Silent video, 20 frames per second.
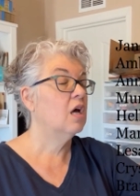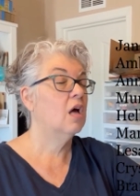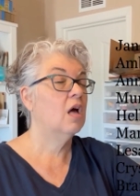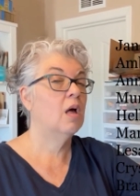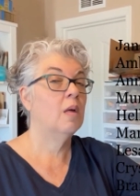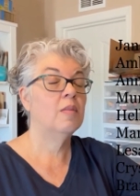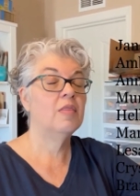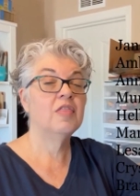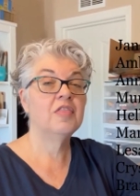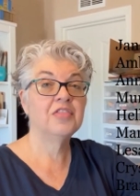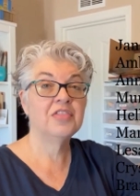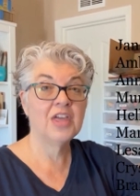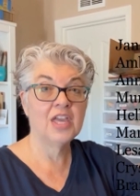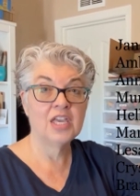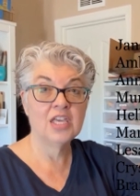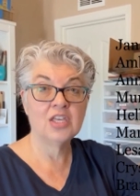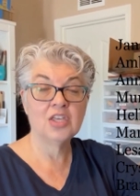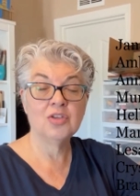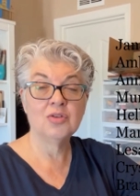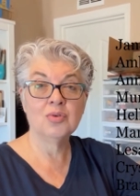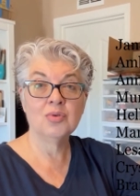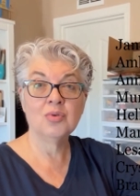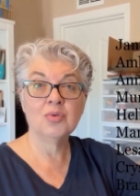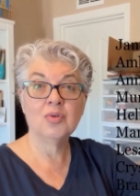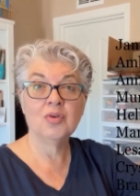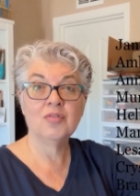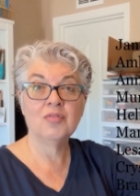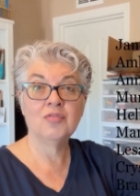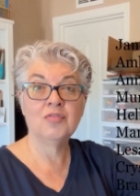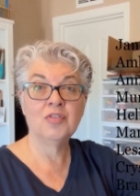Um, thank
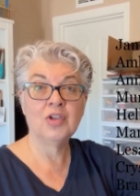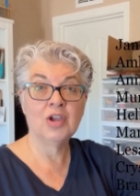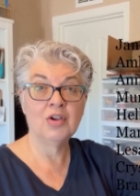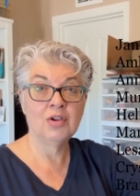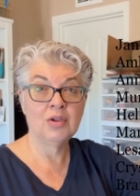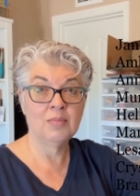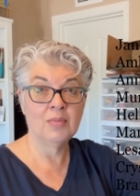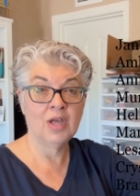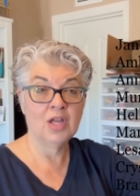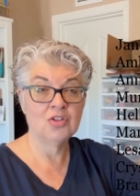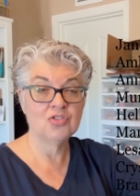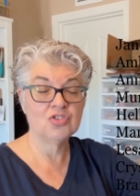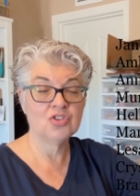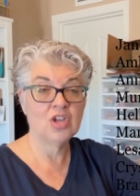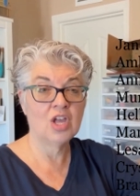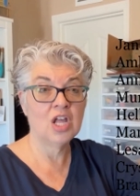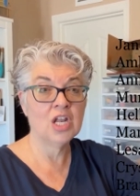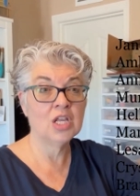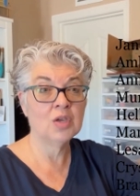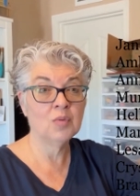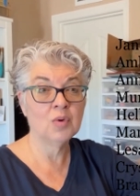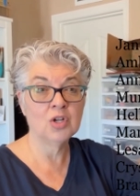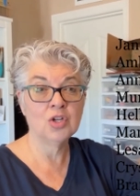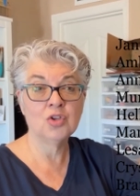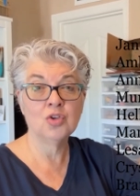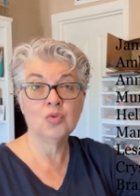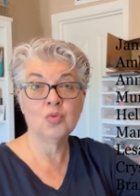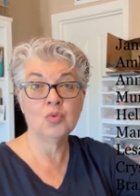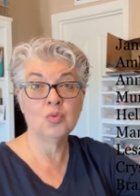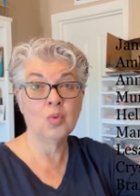you very much. Anyone
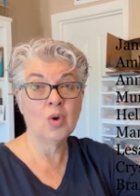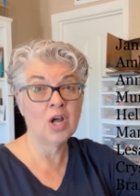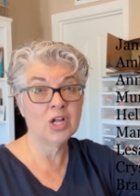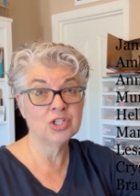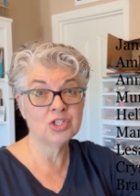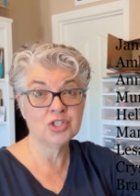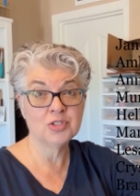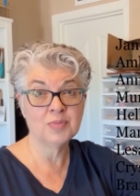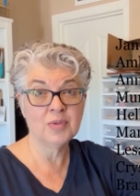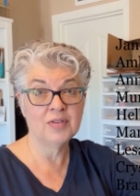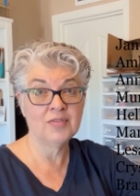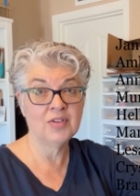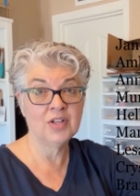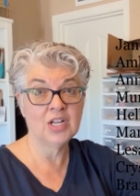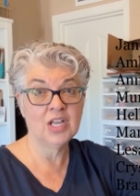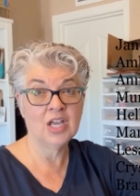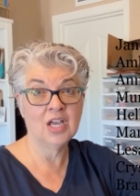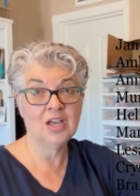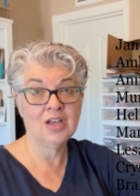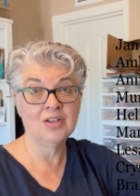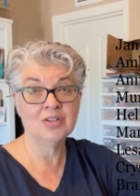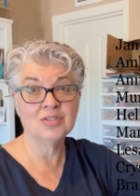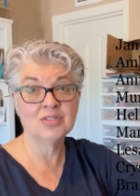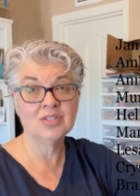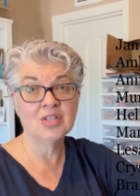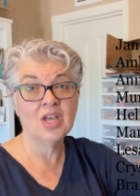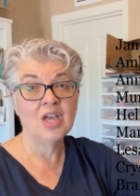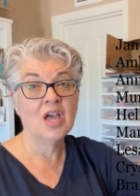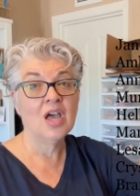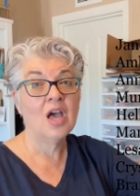who watches my
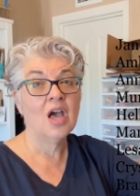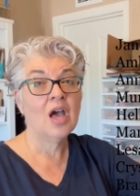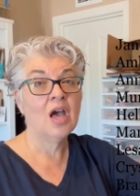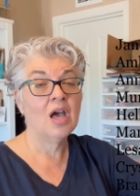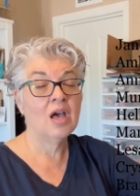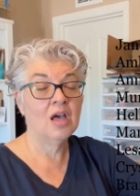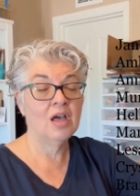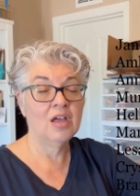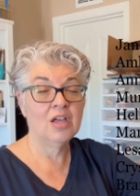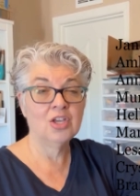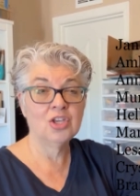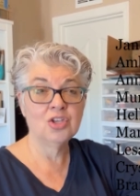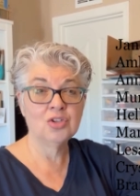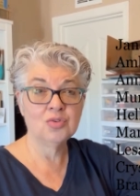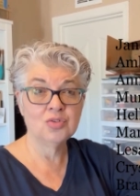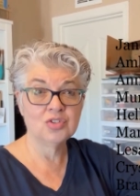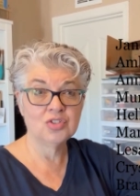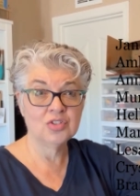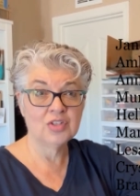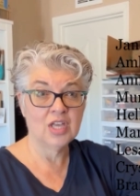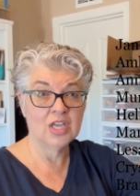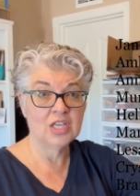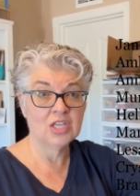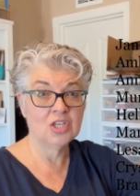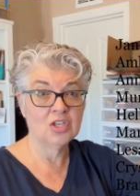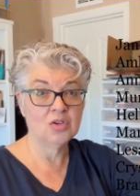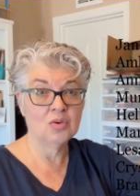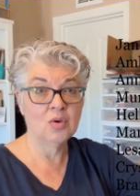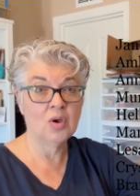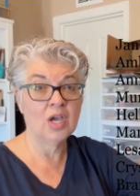videos, a huge
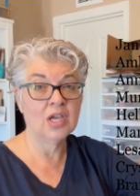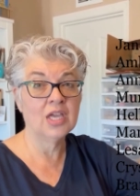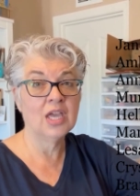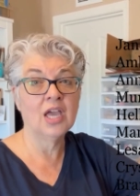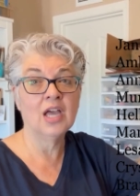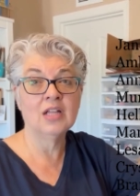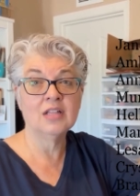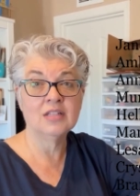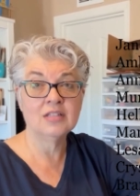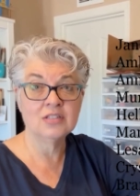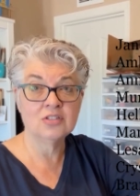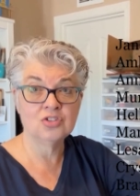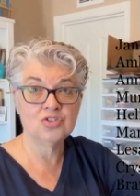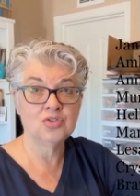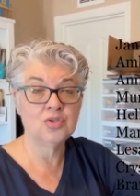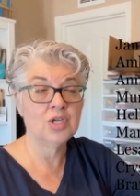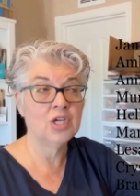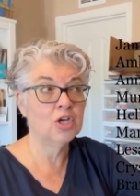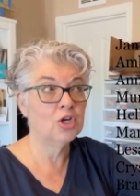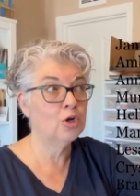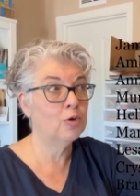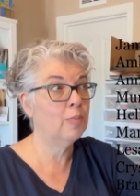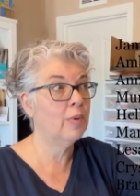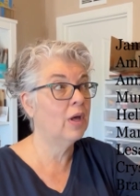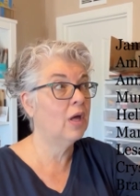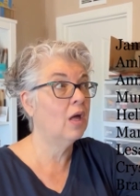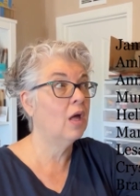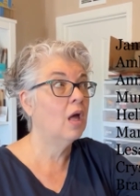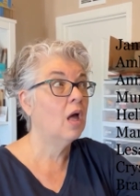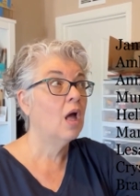thank you. I can't list you here,
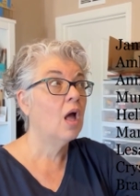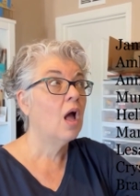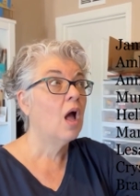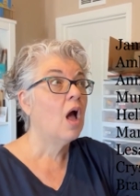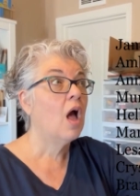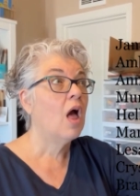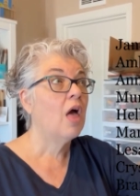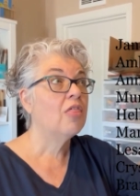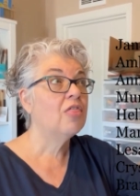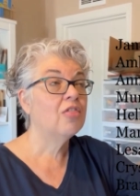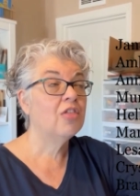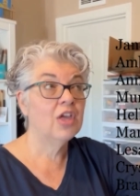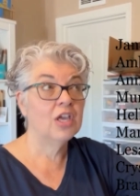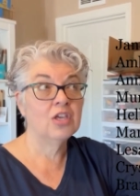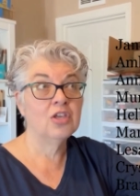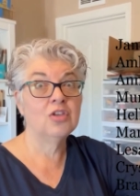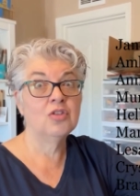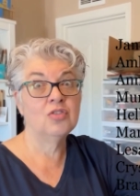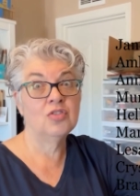but thank